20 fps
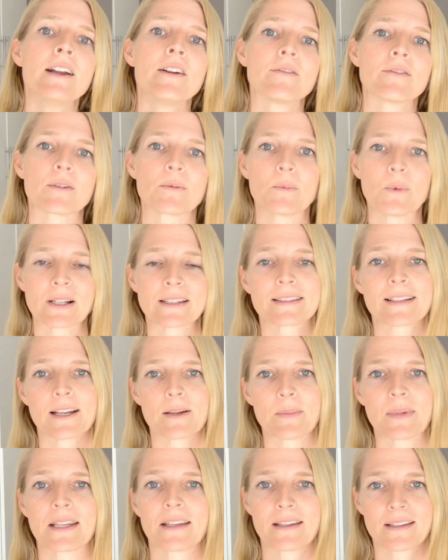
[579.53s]
from what's
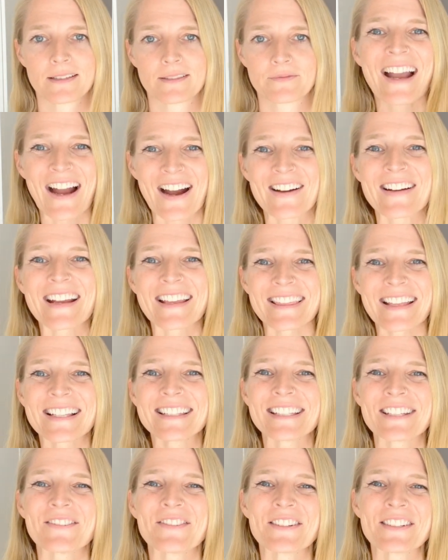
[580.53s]
coming in. All right,
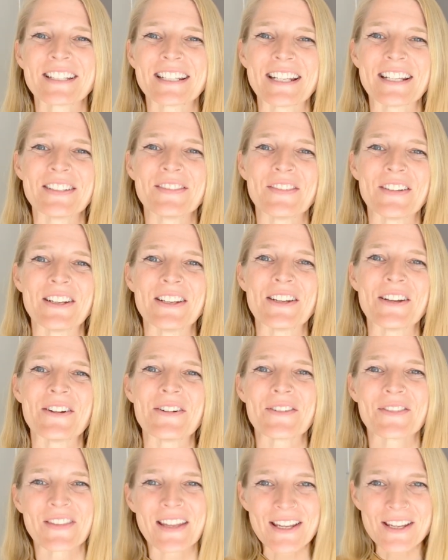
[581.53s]
that's it for today's
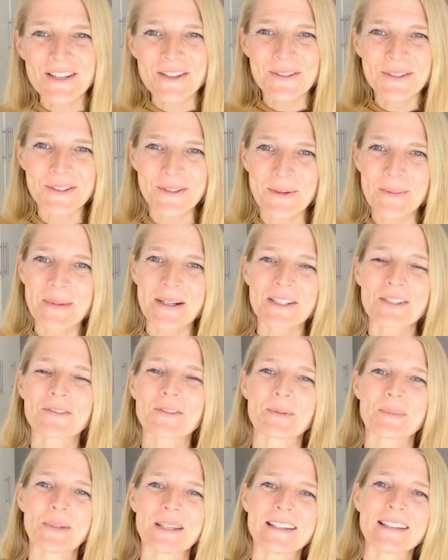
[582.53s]
video. Thank you so much
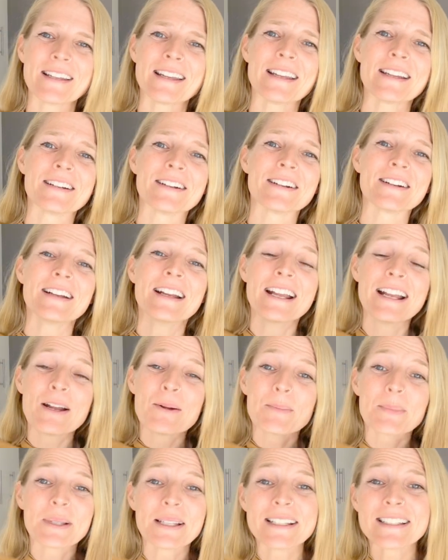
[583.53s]
for being here.
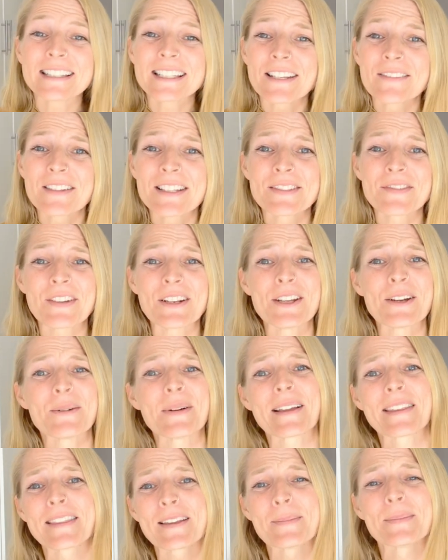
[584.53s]
Please give this video
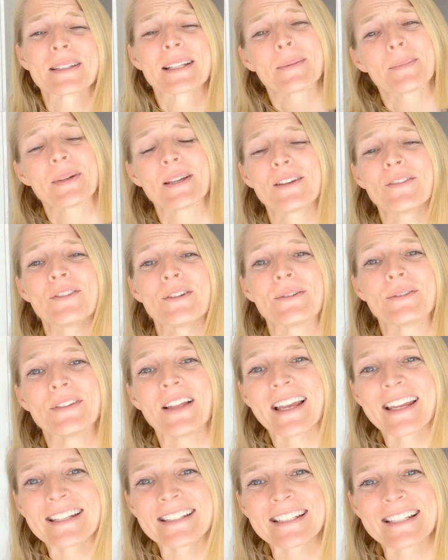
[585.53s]
a thumbs up if you
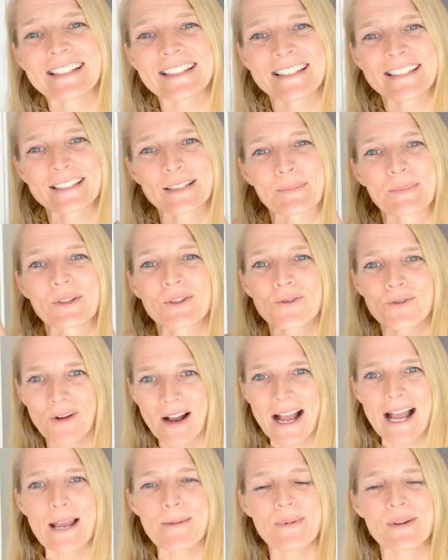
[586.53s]
liked it,
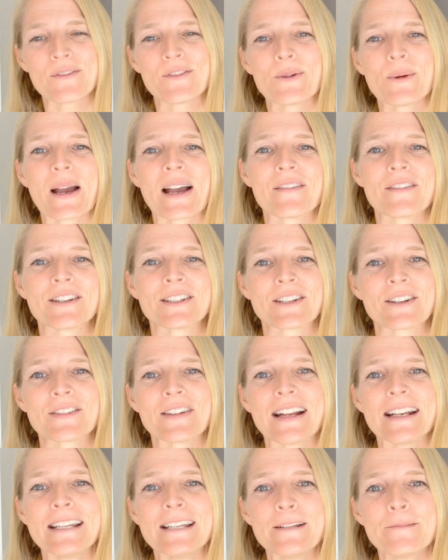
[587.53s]
subscribe if you haven't
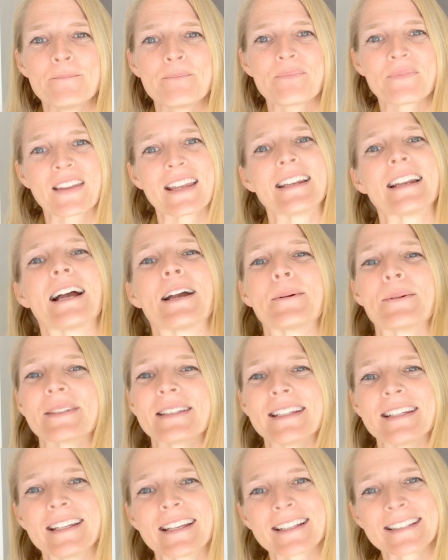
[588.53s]
already, and I will
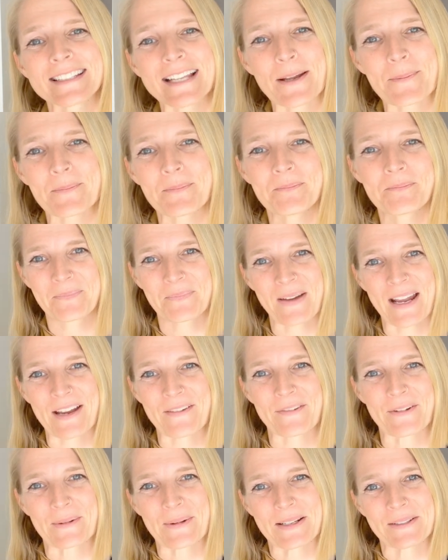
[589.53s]
see you next time. Bye
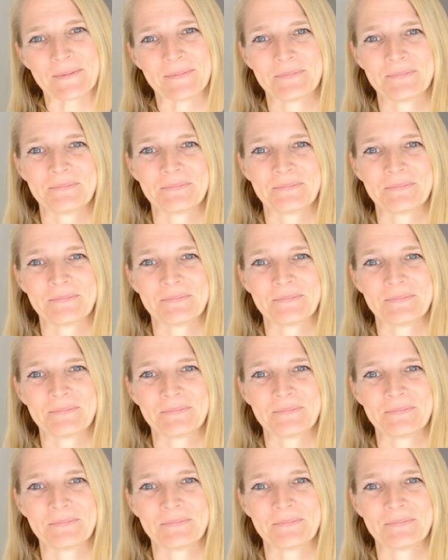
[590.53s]
everyone.